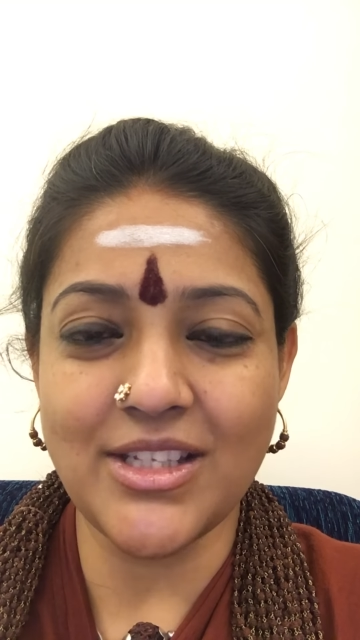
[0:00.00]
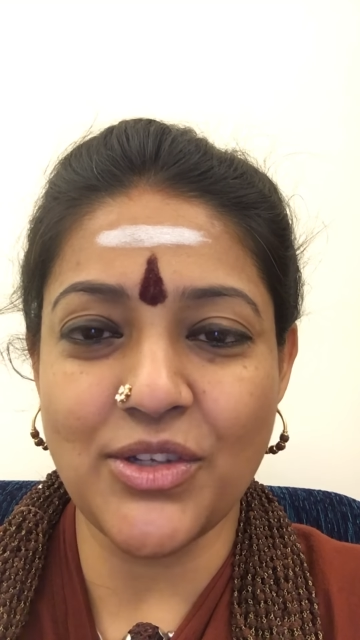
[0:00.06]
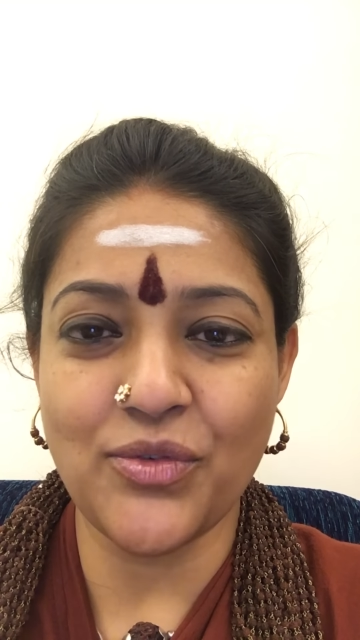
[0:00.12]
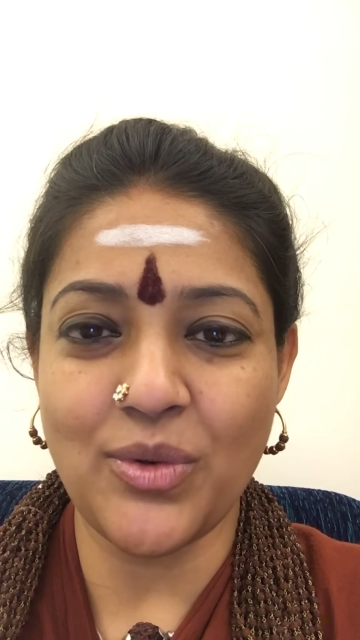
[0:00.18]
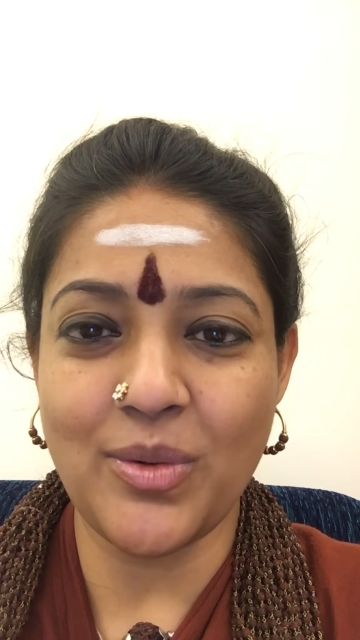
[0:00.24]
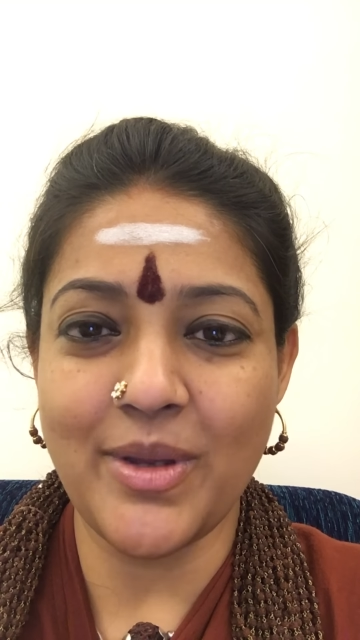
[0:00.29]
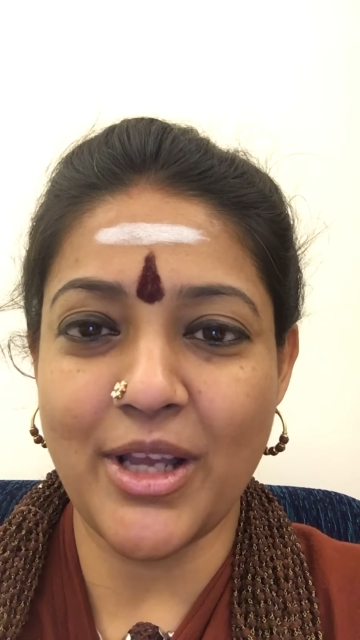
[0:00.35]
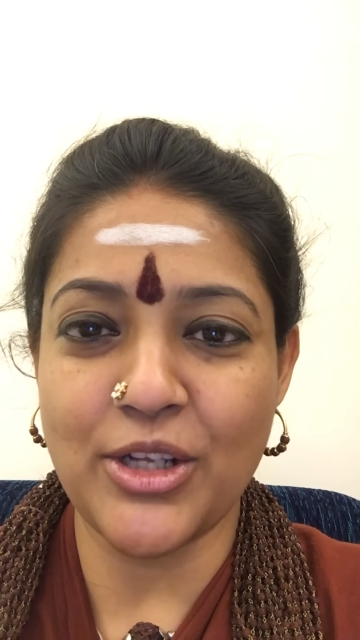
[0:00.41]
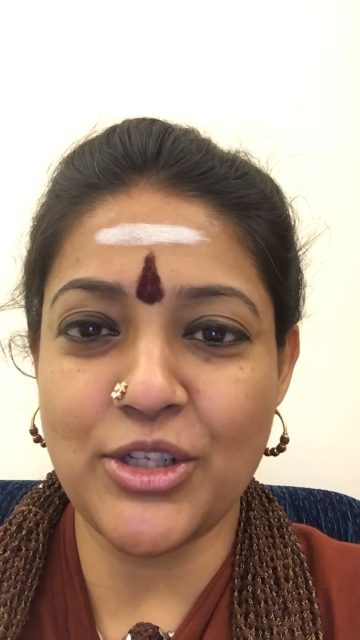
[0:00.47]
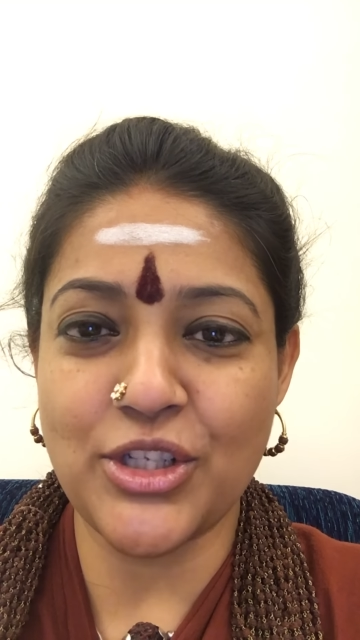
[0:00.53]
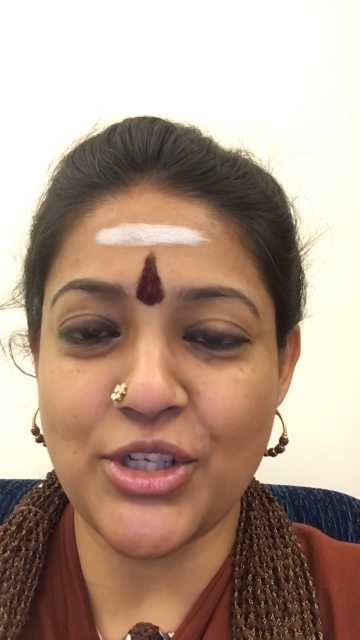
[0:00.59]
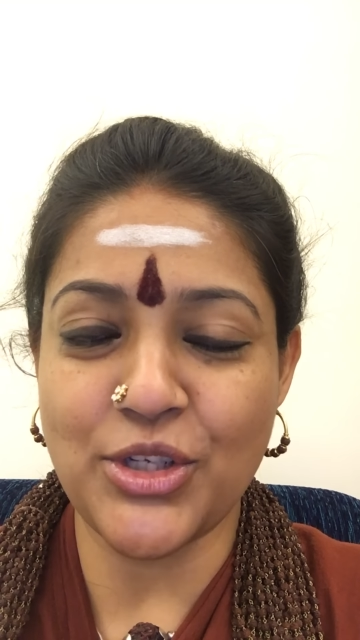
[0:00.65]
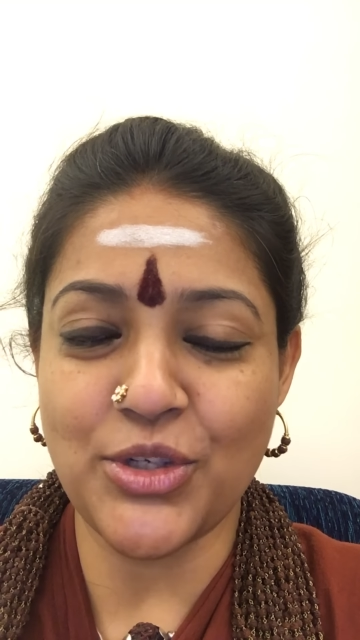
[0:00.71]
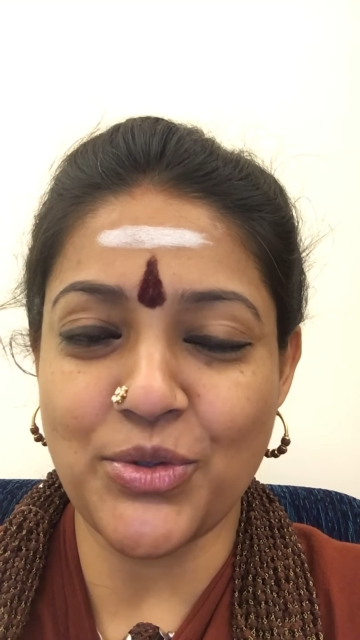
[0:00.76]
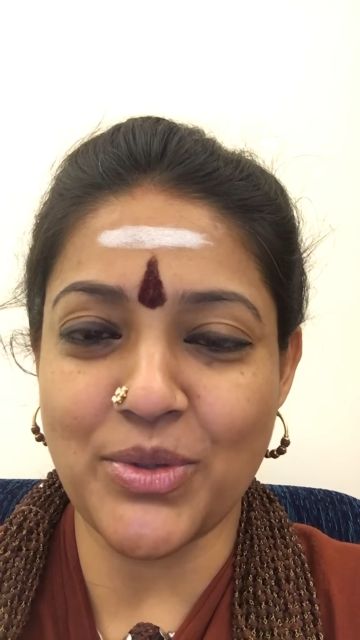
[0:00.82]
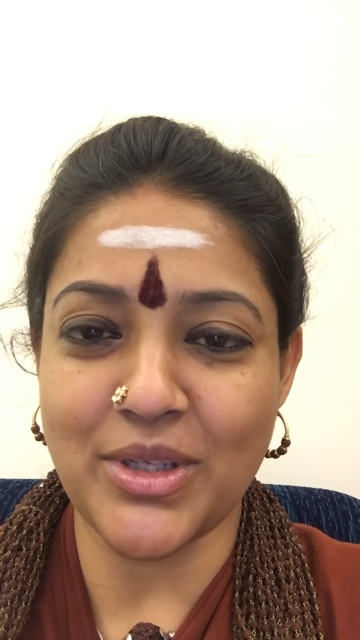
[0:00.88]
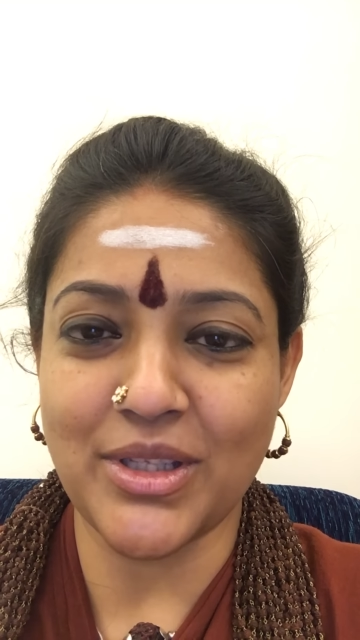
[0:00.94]
I will be
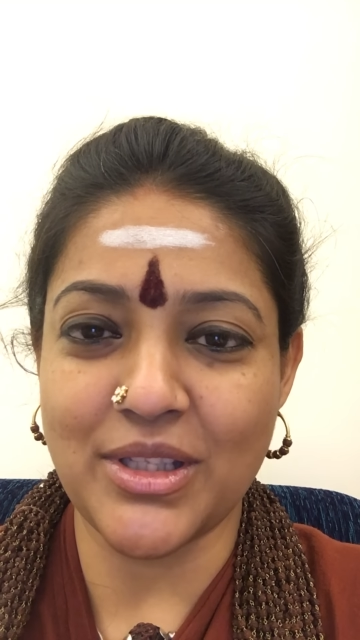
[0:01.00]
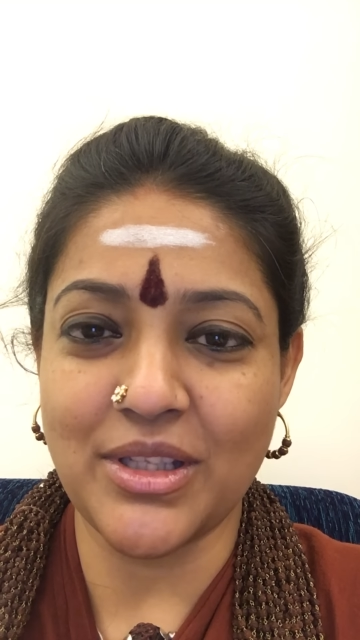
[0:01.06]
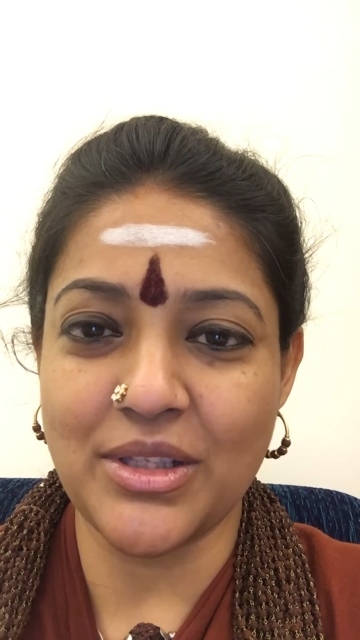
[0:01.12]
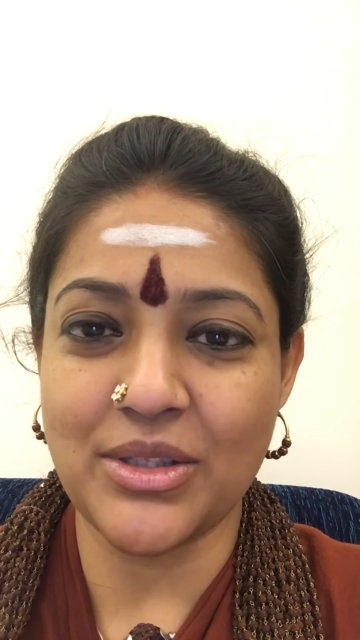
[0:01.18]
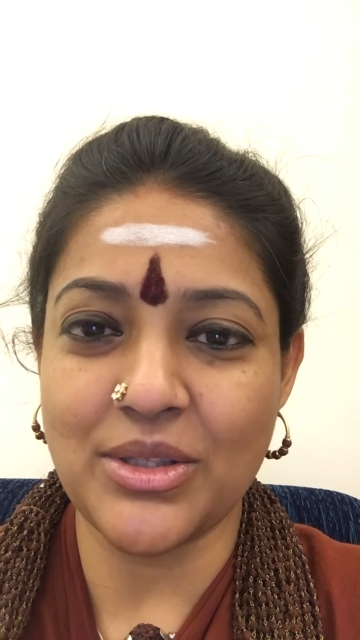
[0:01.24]
continuing